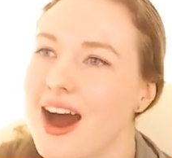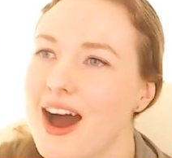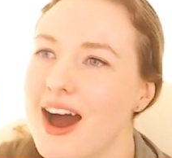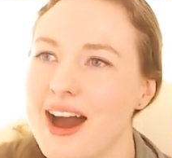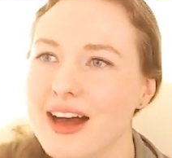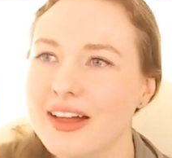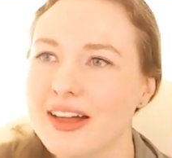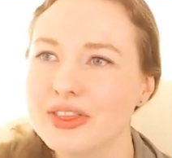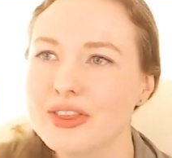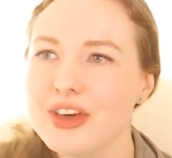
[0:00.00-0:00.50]

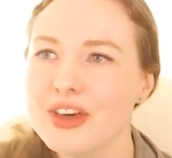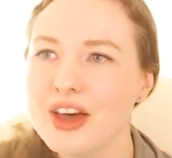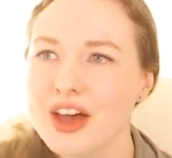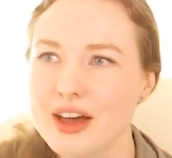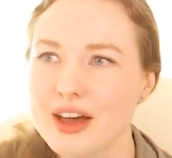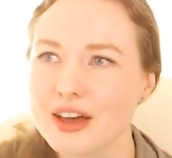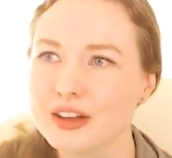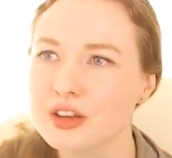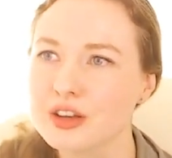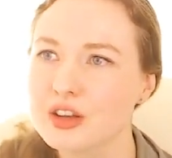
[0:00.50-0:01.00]
And
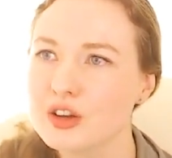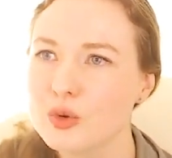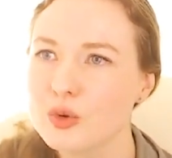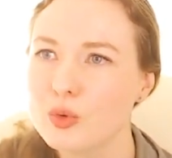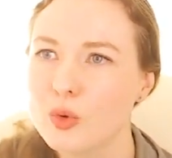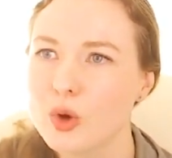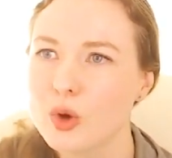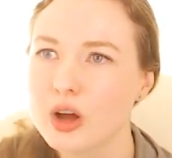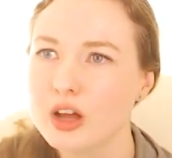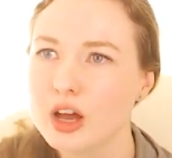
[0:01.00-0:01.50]
then
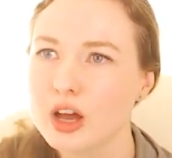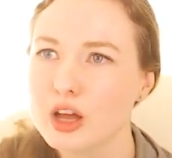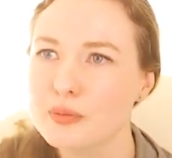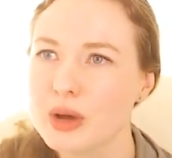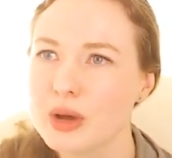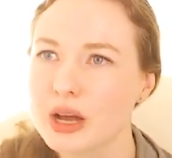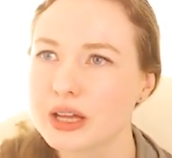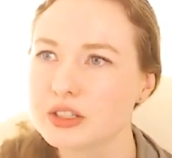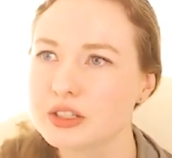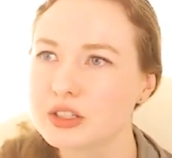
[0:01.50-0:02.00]
what I
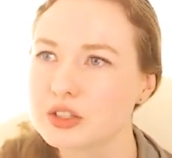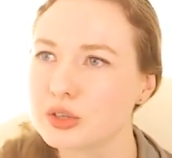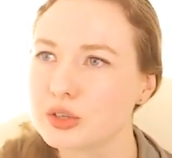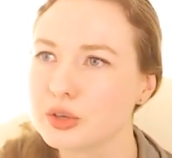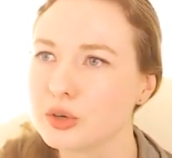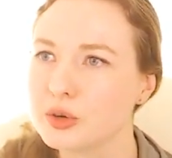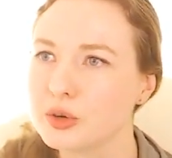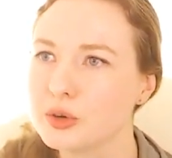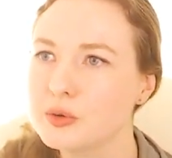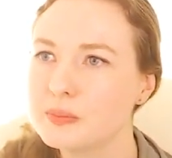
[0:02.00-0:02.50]
might
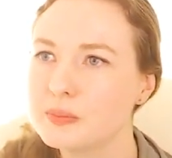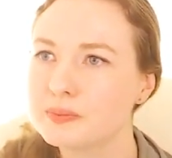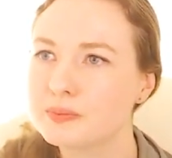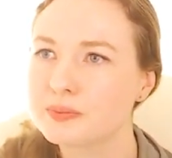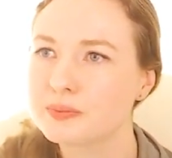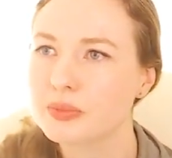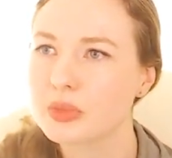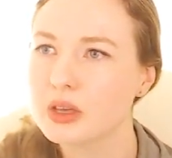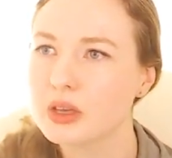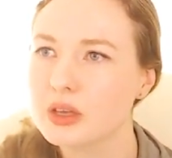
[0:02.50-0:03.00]
do
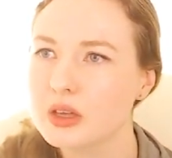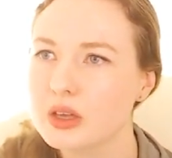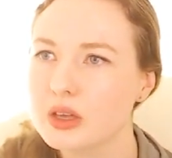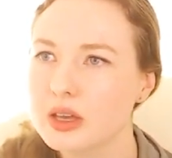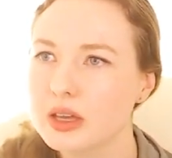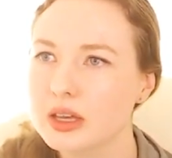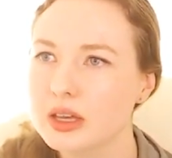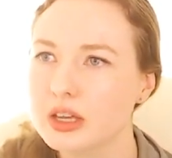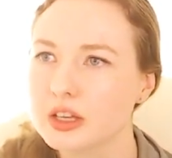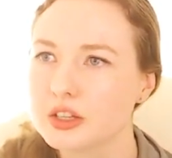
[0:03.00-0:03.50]

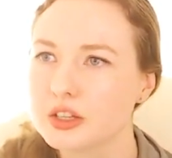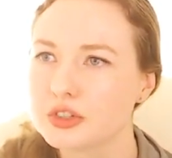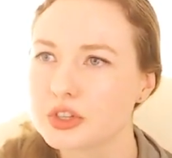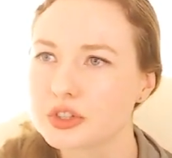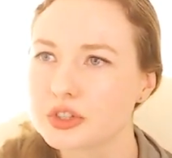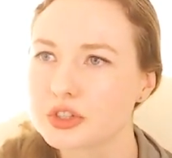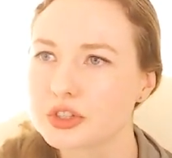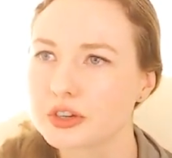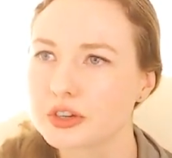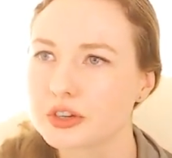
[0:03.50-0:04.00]
is
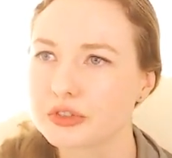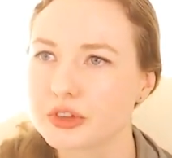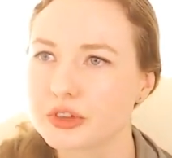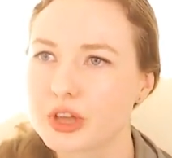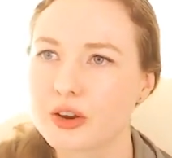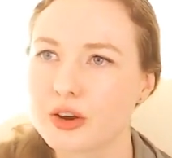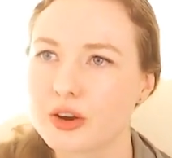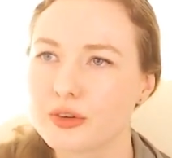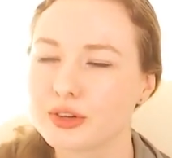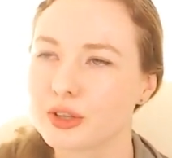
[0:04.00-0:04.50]
just shift
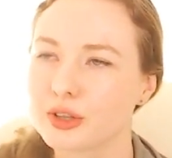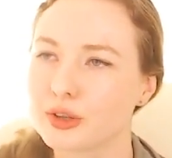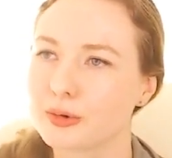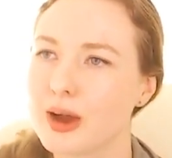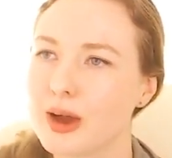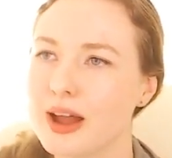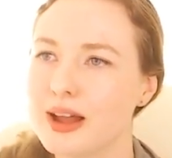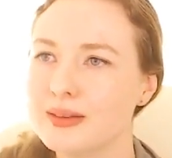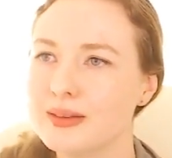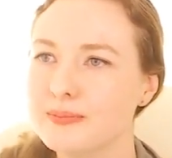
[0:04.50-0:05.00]
that over to the
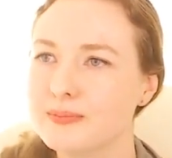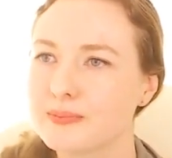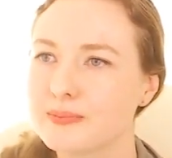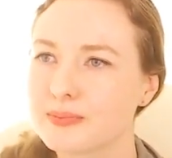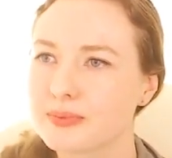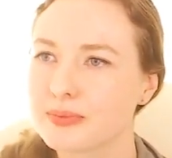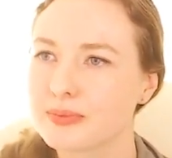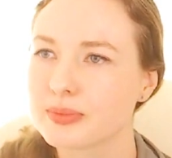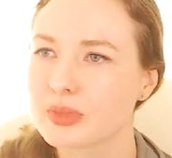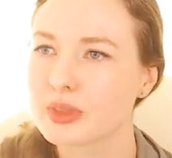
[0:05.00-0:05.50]
right.
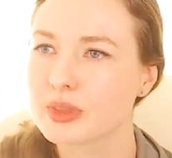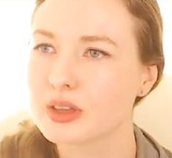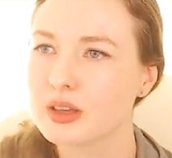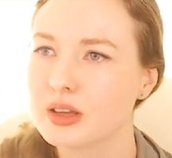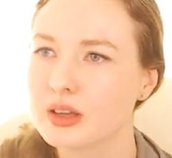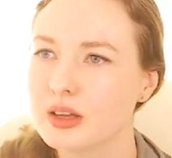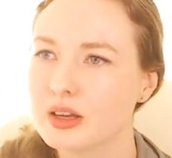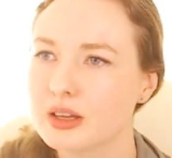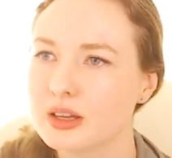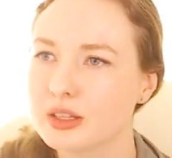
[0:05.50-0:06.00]

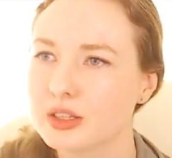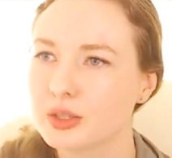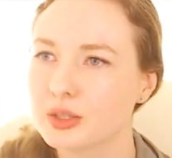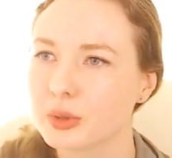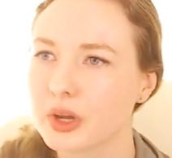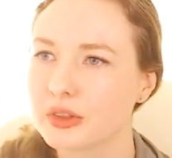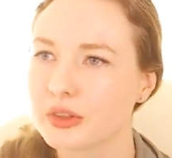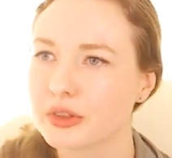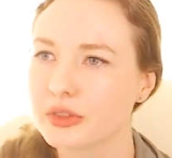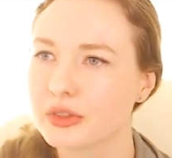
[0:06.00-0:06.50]
So we
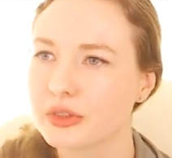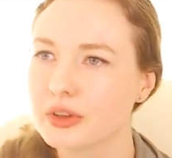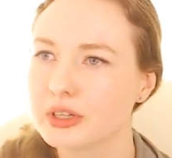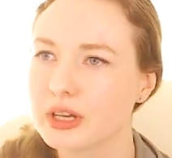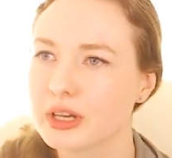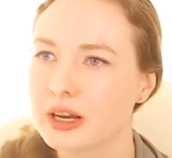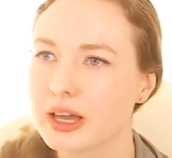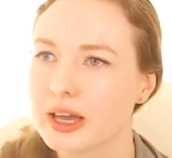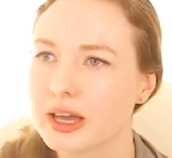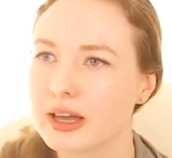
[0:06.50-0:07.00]
got
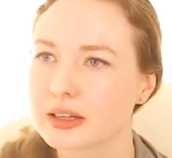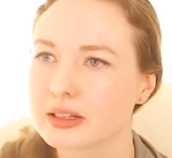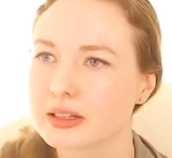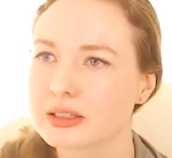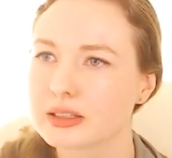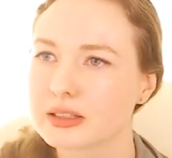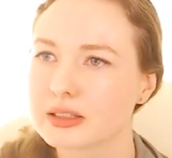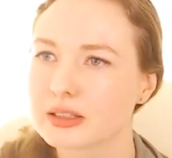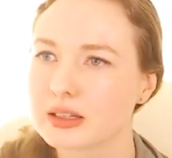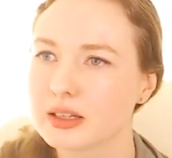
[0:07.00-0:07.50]

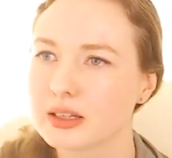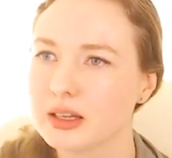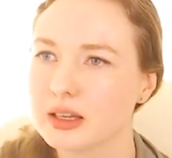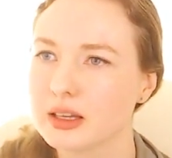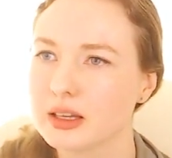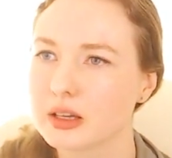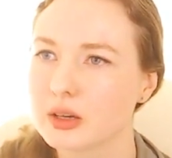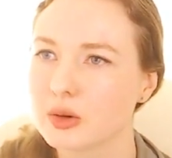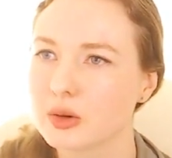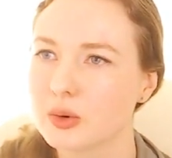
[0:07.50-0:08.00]
13x
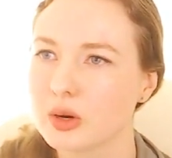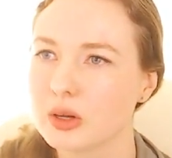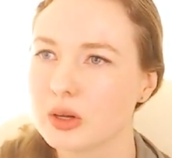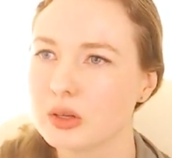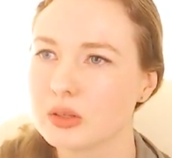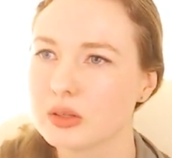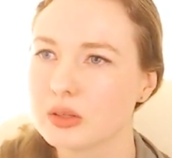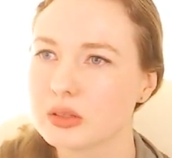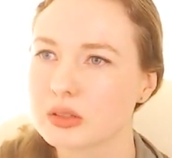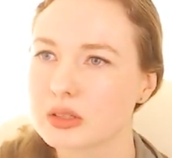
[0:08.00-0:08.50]

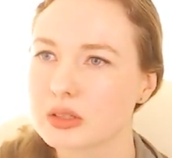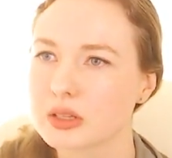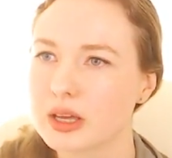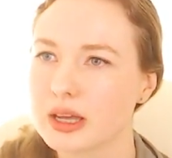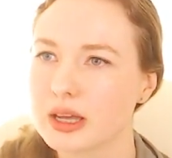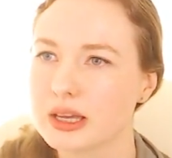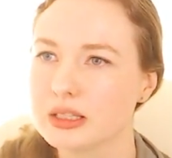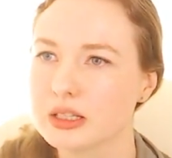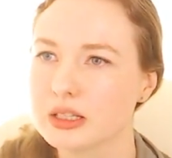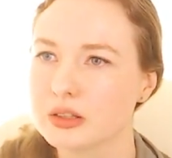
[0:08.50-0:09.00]
equals
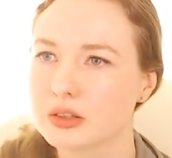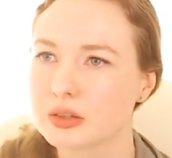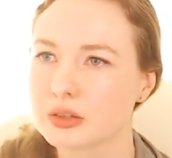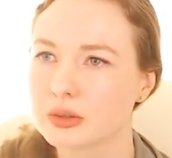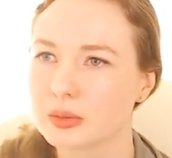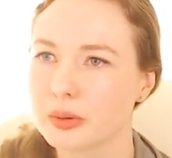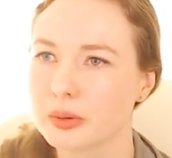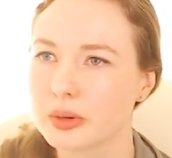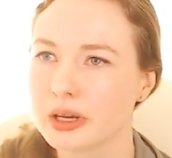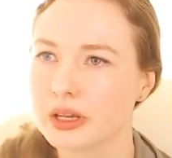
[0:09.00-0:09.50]

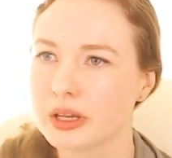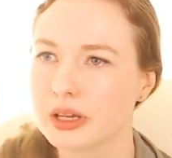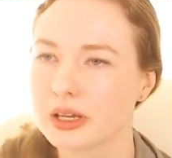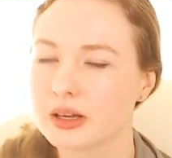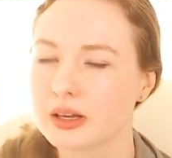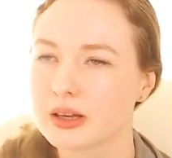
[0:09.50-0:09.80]
83z.